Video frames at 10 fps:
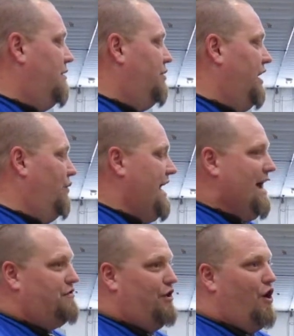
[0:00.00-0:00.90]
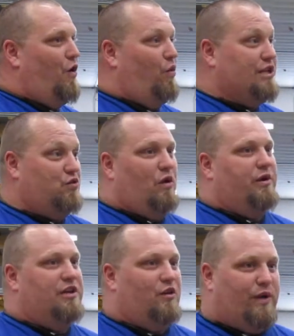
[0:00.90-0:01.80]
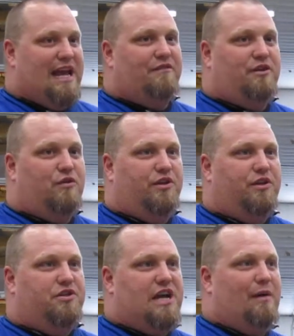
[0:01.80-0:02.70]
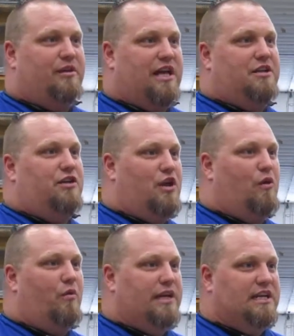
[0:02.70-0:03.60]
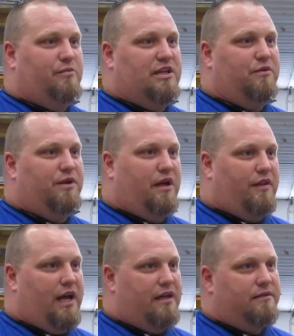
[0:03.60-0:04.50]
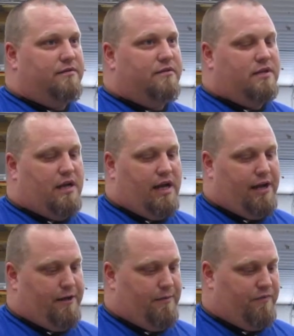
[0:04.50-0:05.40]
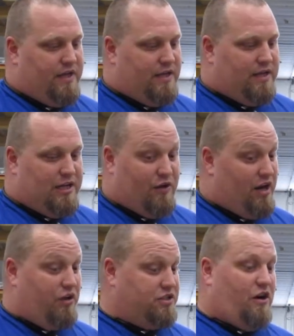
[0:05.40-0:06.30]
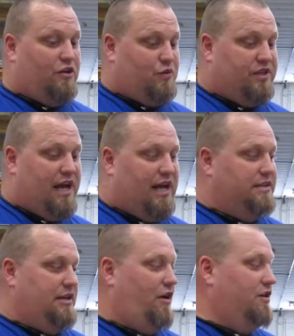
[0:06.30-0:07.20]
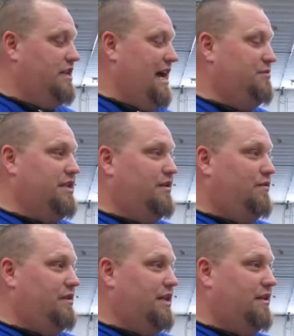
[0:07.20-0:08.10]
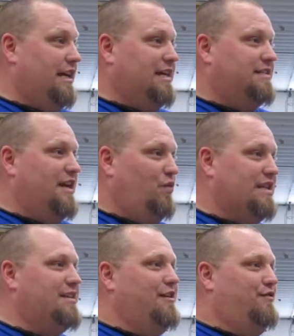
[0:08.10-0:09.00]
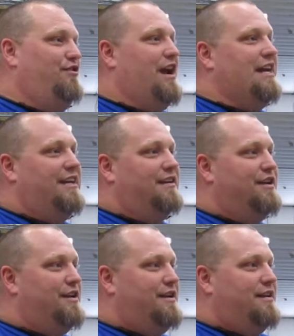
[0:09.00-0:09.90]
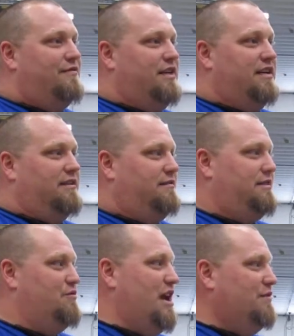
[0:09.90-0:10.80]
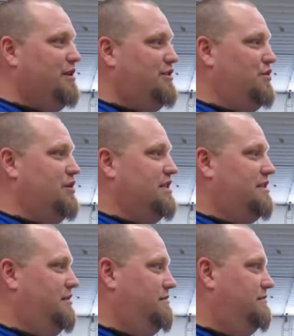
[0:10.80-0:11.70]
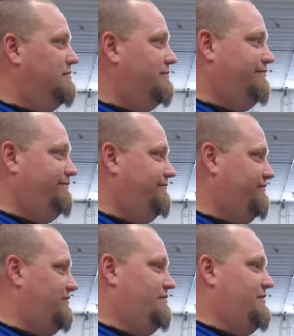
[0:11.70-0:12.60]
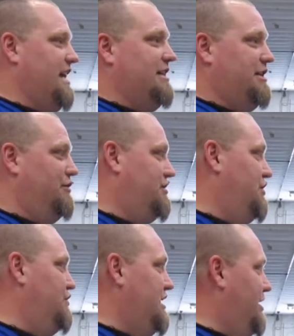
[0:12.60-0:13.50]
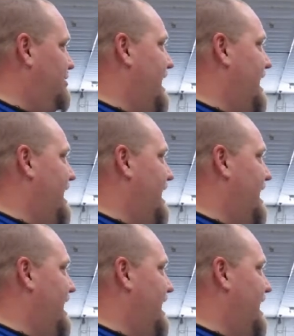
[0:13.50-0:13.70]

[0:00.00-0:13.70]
but we have to know which one we do. We have to do a good job of letting you know what we need to be doing on that. You know, it all starts with us. There are times that, like I said, we take for granted that you may have been doing this 10 years, 2 years,